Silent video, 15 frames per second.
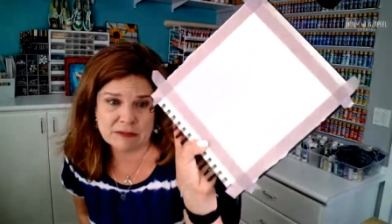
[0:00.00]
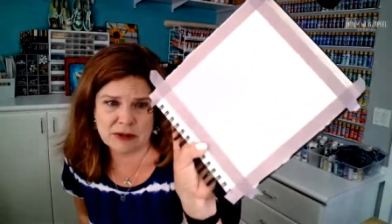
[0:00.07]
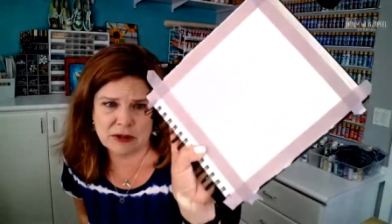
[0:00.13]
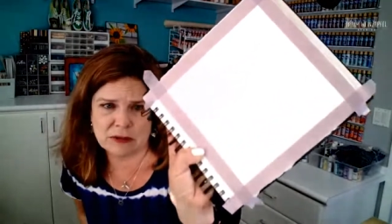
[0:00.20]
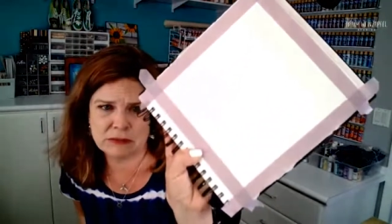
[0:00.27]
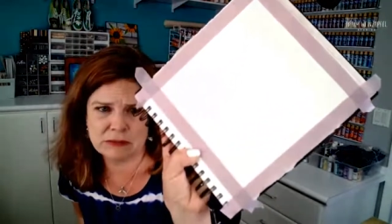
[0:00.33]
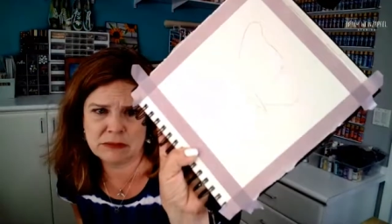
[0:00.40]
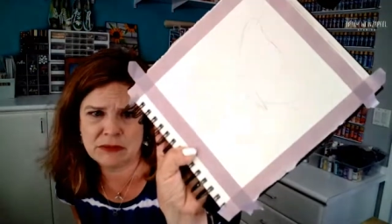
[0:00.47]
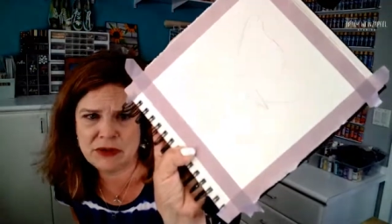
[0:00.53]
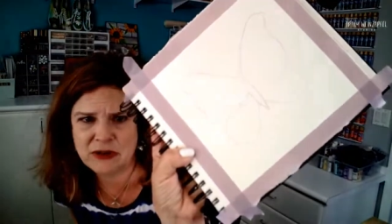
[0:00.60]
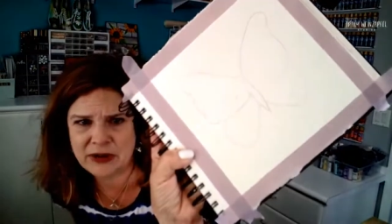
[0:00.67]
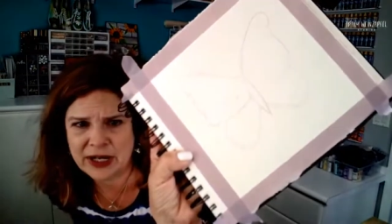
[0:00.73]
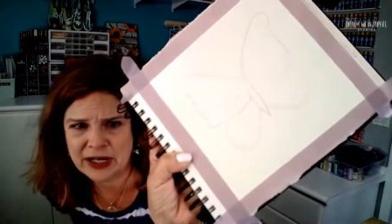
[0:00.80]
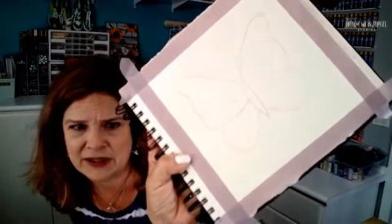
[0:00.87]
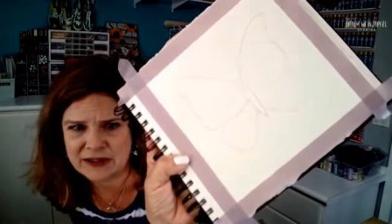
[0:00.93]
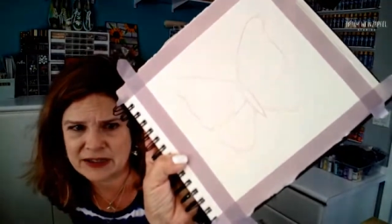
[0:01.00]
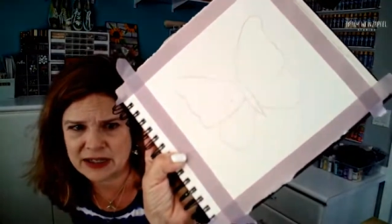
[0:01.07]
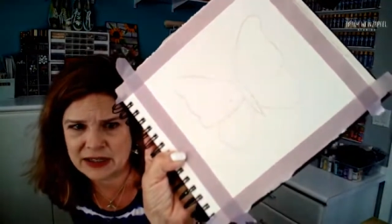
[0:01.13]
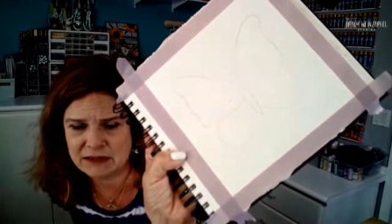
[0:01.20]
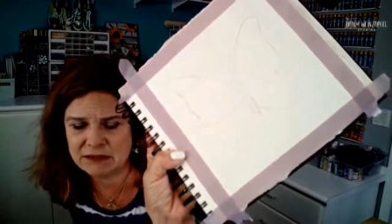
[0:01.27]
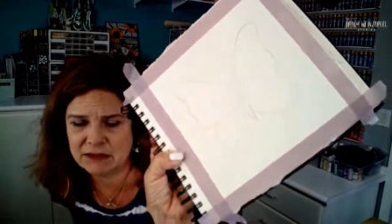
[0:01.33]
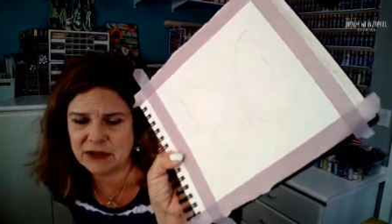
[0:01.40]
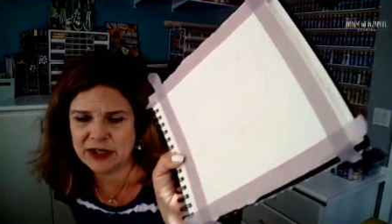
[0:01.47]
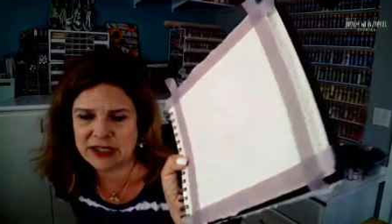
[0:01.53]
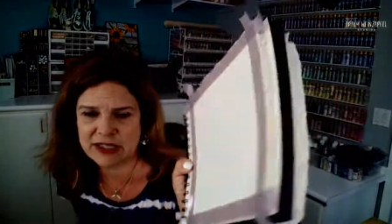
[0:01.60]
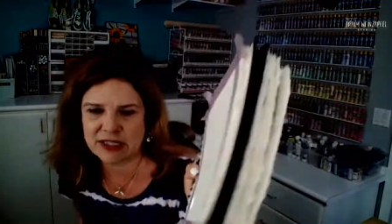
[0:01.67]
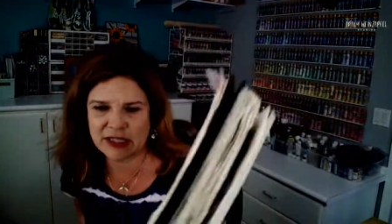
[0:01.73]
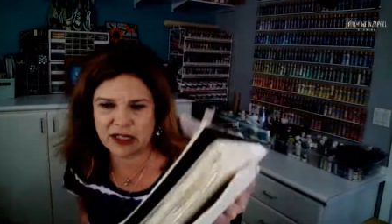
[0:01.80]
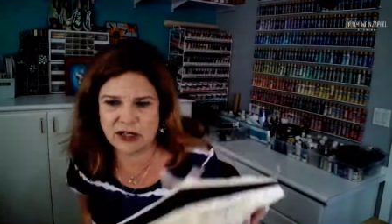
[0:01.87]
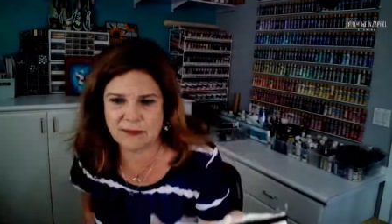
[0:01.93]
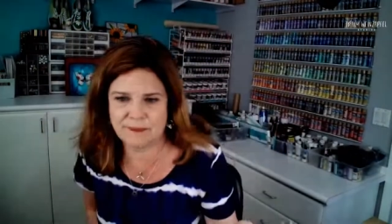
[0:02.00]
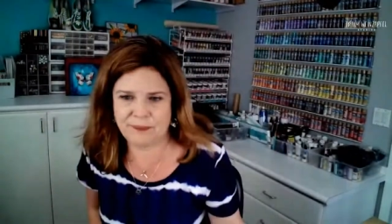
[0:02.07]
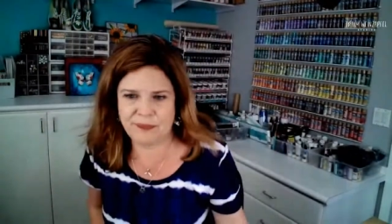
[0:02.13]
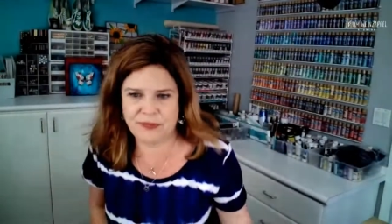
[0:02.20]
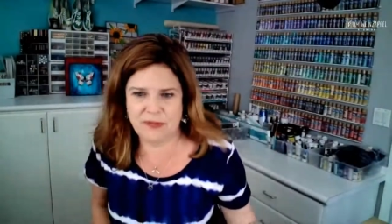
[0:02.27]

Oh, you can't see it. Well, it's there.